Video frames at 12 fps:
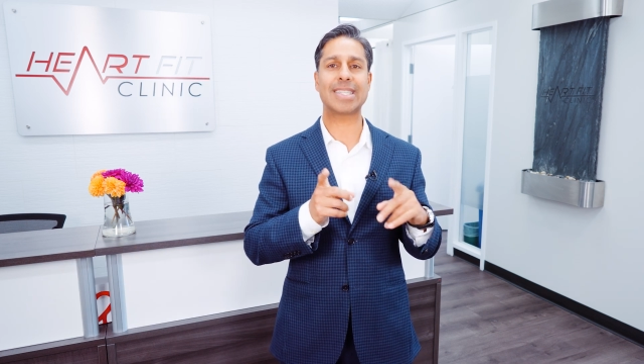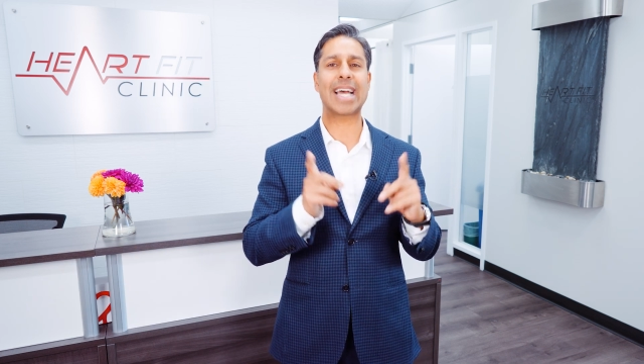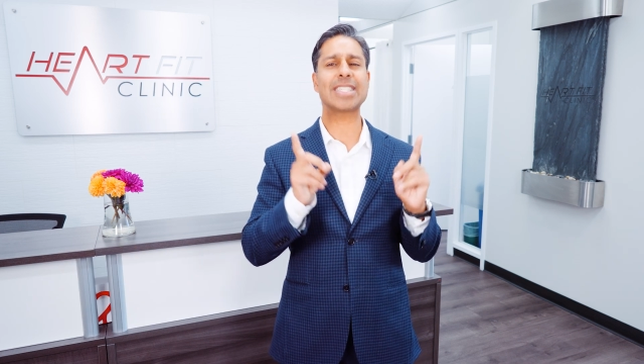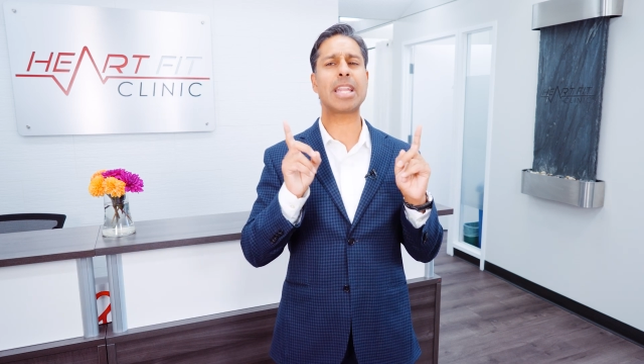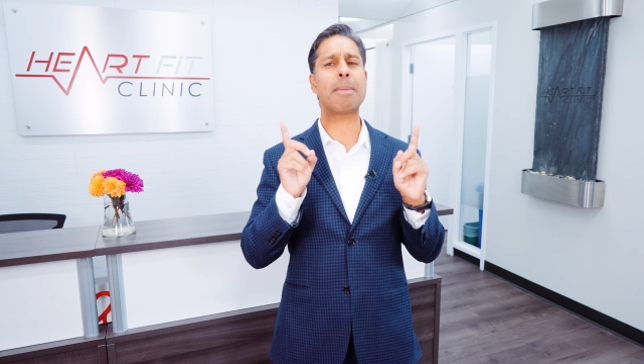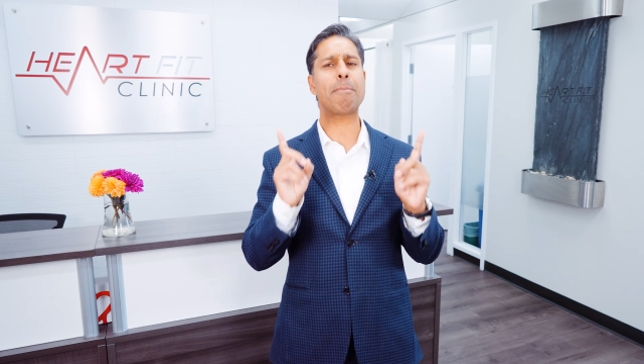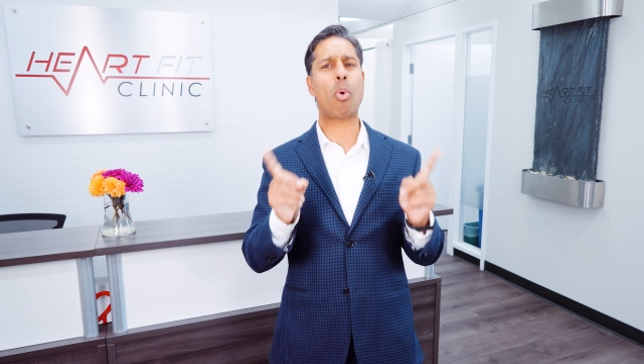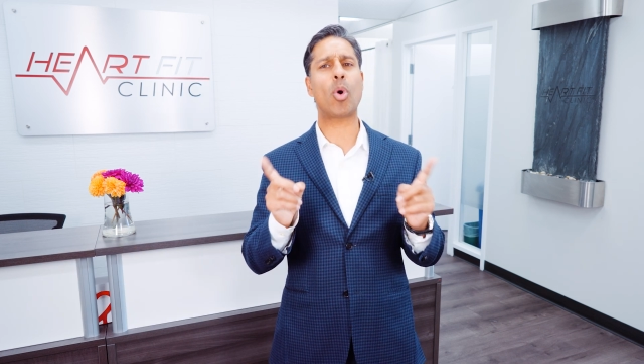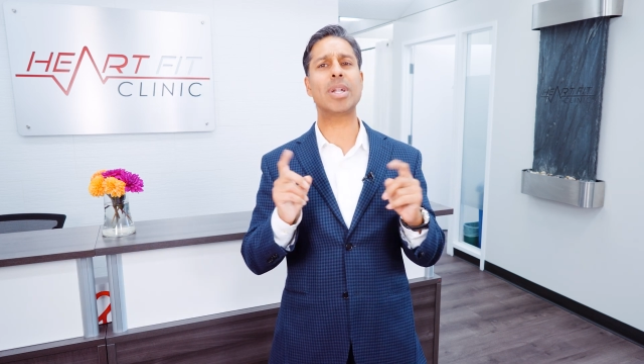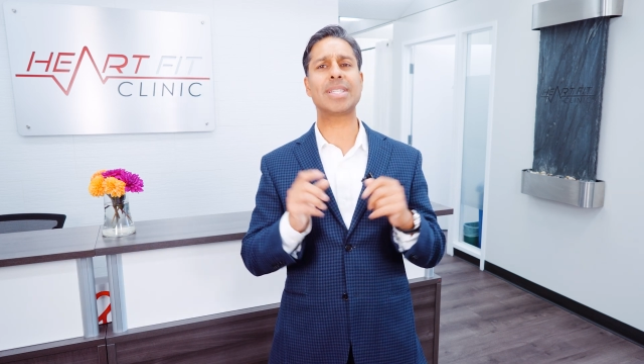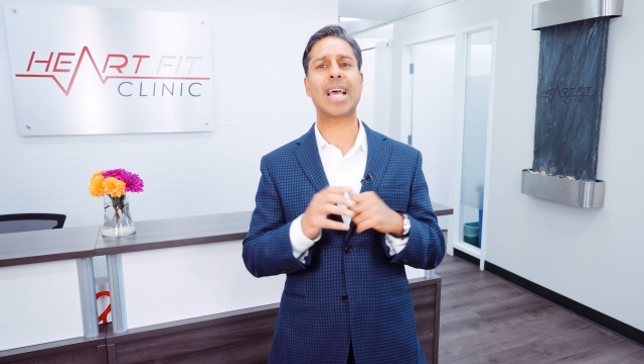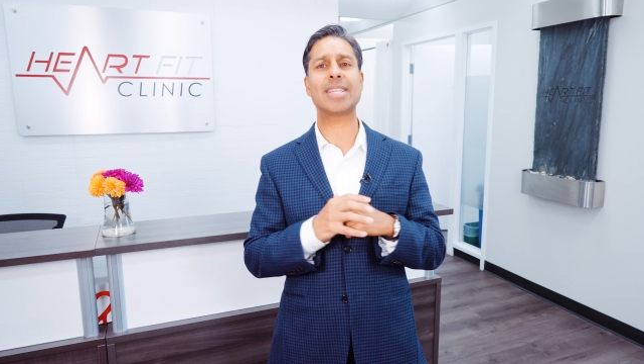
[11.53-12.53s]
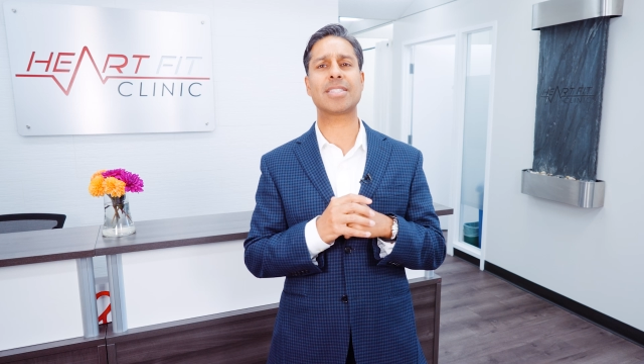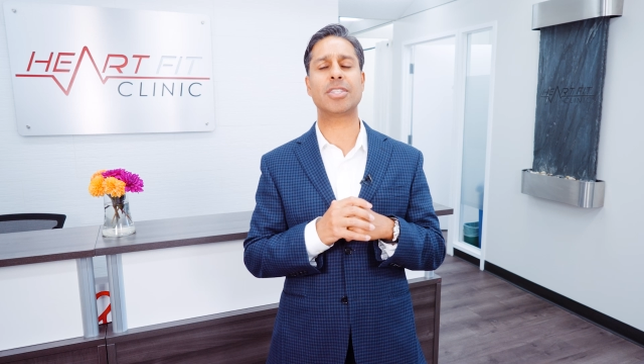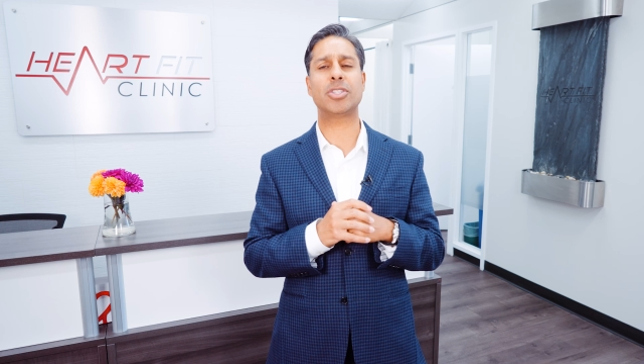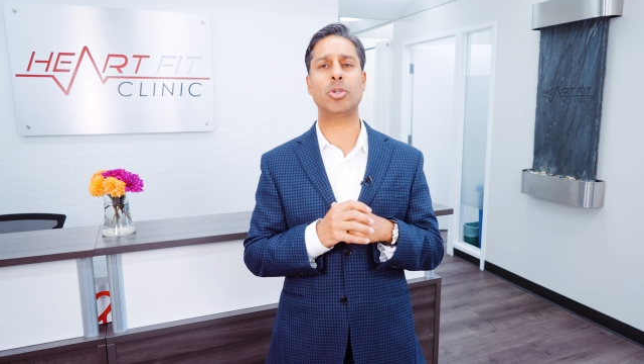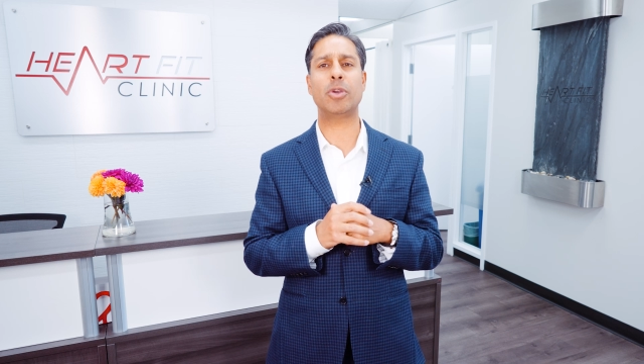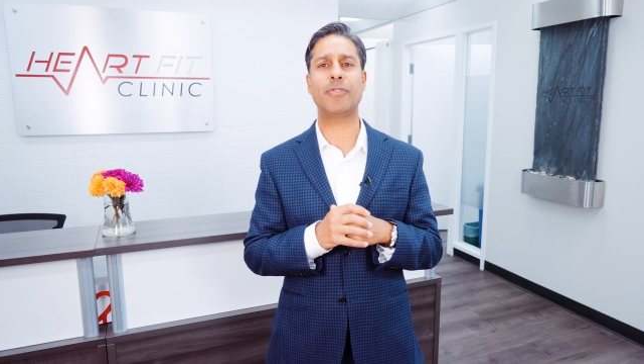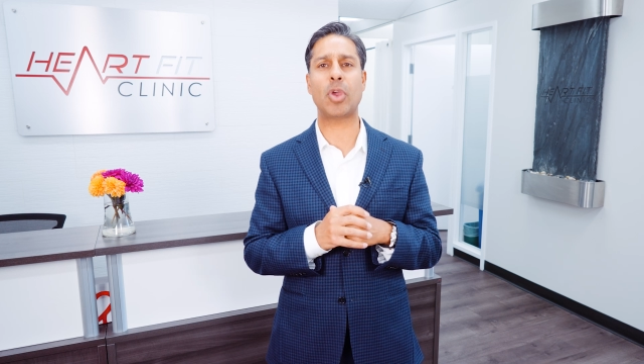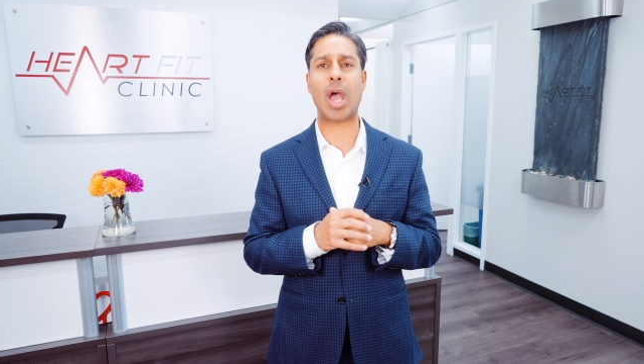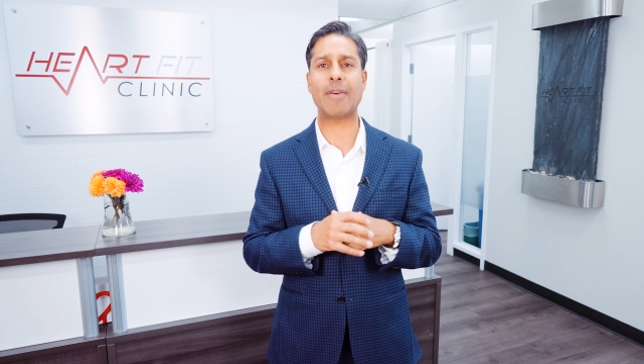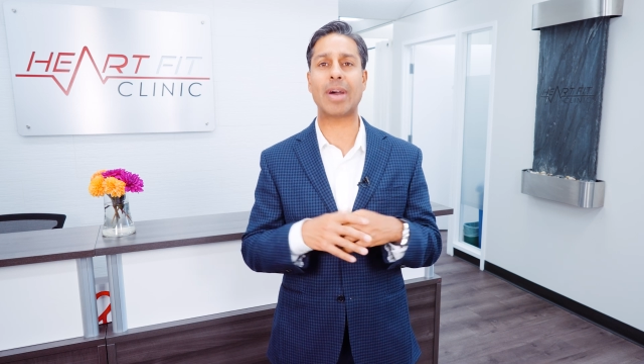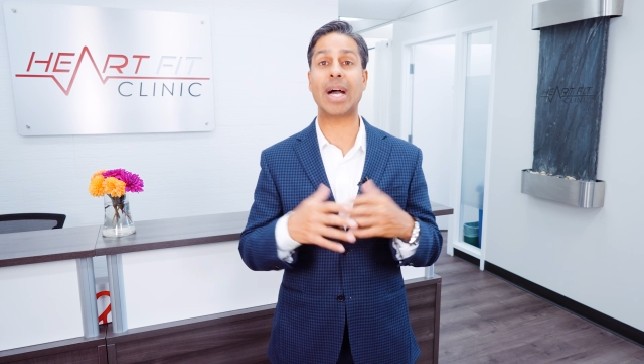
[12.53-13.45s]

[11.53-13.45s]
That's an important test to do if you have